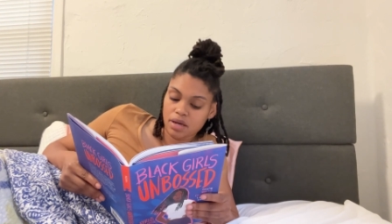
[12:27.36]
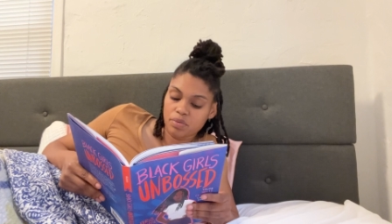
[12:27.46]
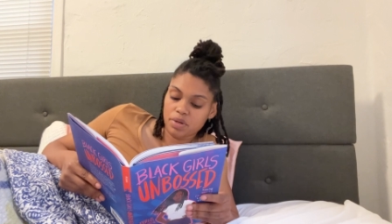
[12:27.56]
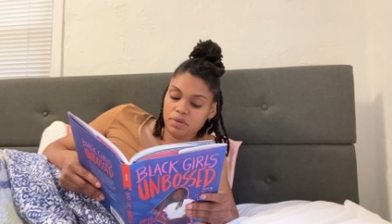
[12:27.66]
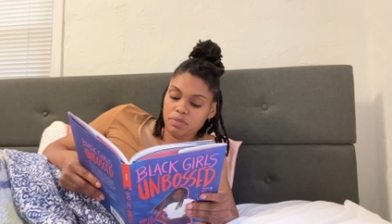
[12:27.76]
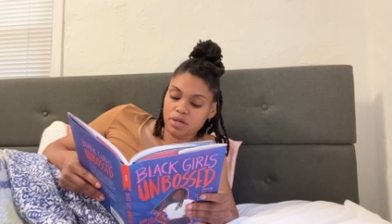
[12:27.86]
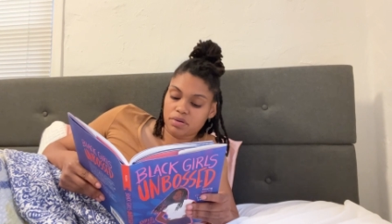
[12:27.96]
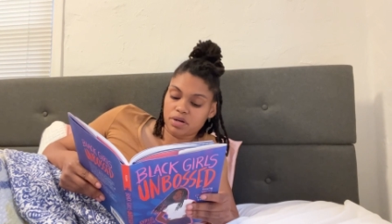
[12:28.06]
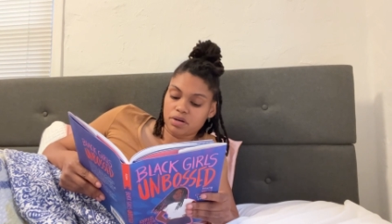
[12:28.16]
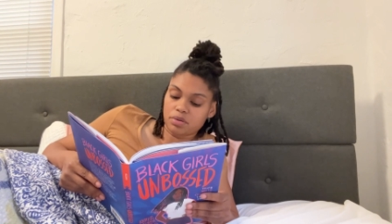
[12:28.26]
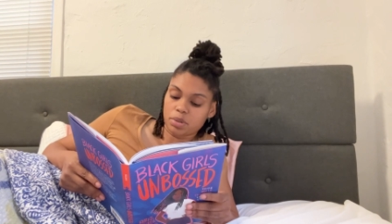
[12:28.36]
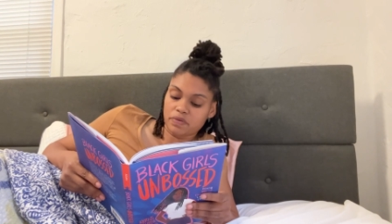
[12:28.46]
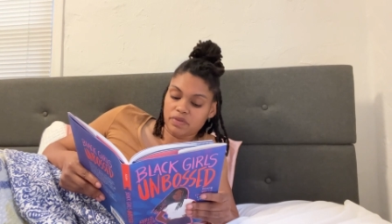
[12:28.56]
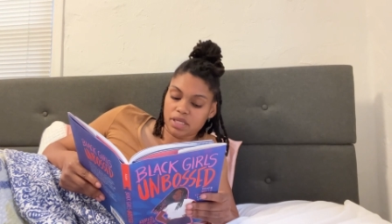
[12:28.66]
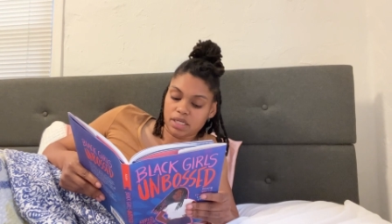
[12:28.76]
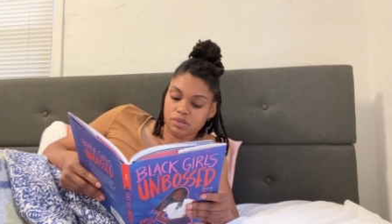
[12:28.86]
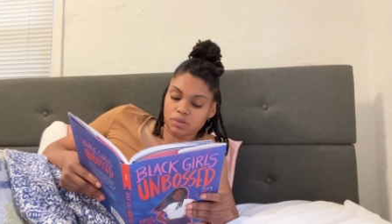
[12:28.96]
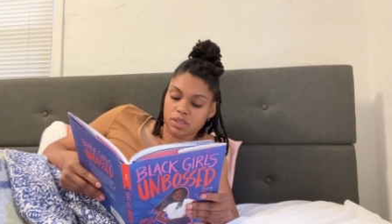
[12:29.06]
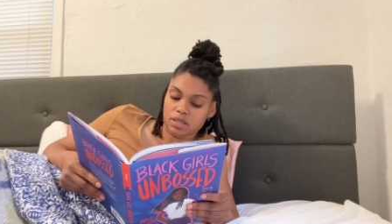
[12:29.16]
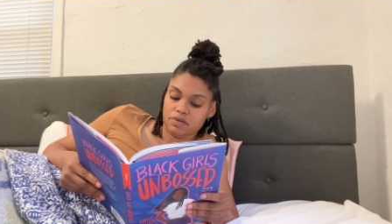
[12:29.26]
We can be critical of the things
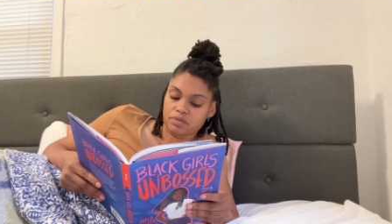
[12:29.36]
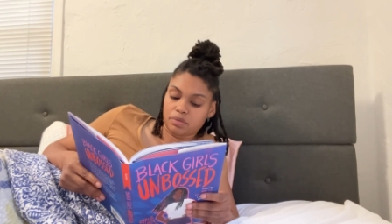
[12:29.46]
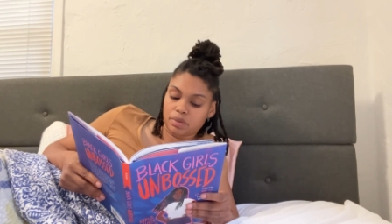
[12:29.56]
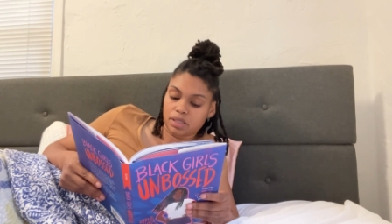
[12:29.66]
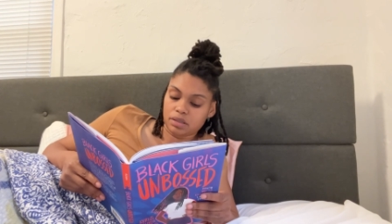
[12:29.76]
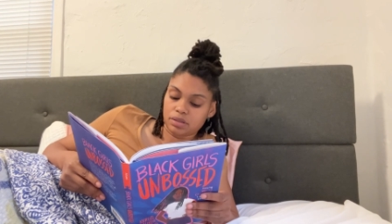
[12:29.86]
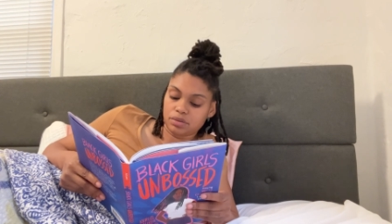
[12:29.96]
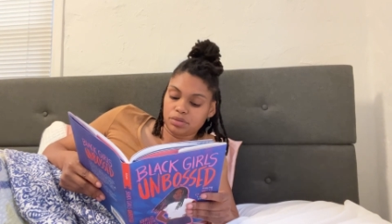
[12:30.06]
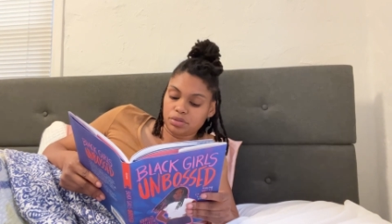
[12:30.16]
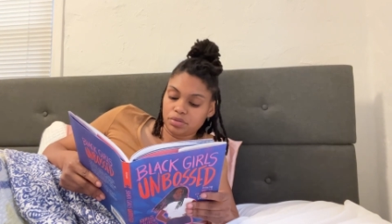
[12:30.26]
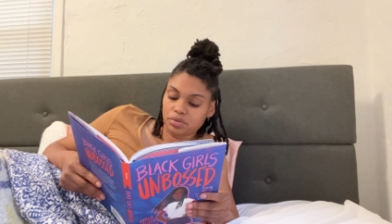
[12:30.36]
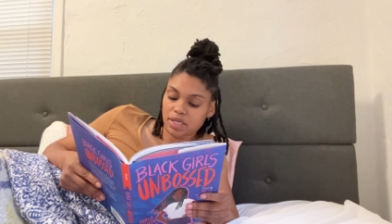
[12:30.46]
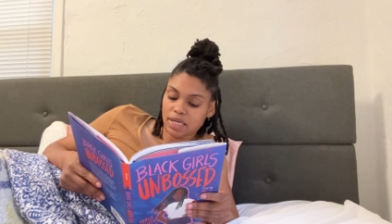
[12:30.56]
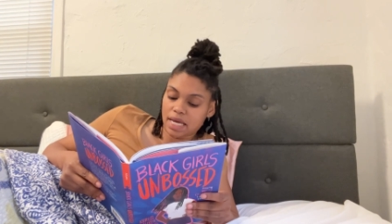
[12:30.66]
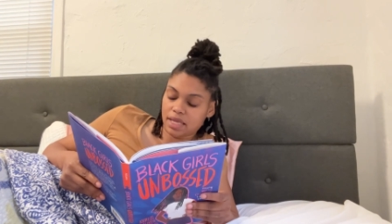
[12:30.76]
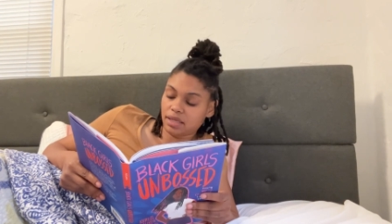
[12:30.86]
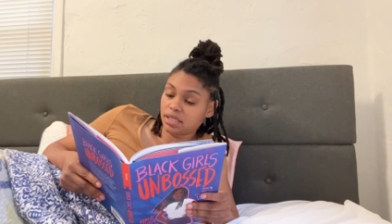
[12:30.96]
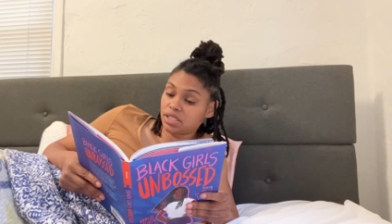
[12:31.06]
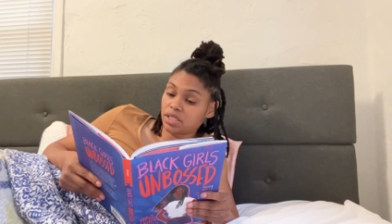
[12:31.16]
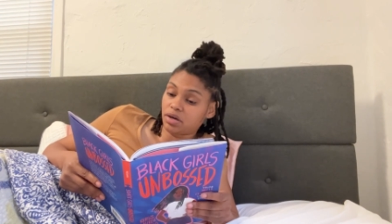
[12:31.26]
we love when we include truth and
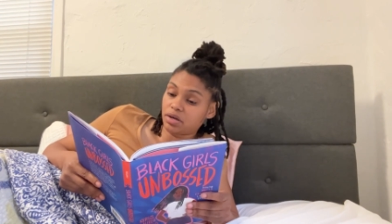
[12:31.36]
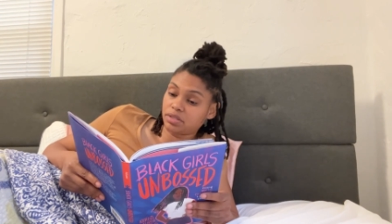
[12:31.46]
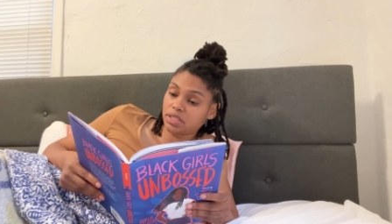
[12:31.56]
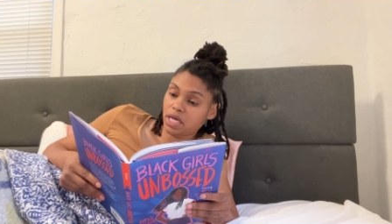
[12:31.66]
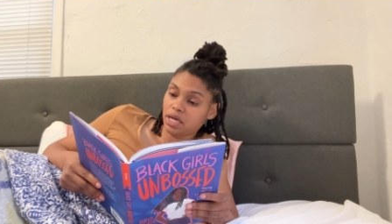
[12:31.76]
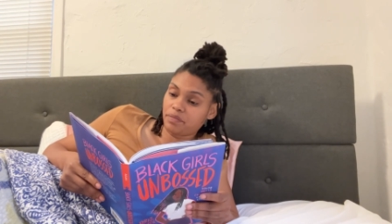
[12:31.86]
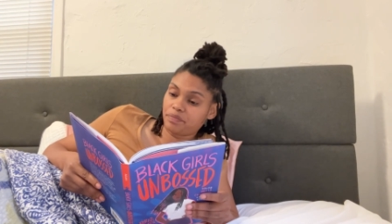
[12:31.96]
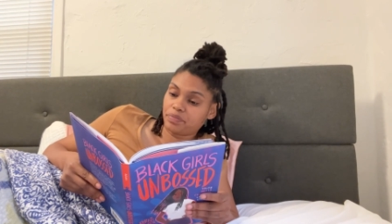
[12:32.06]
ethics in our critique.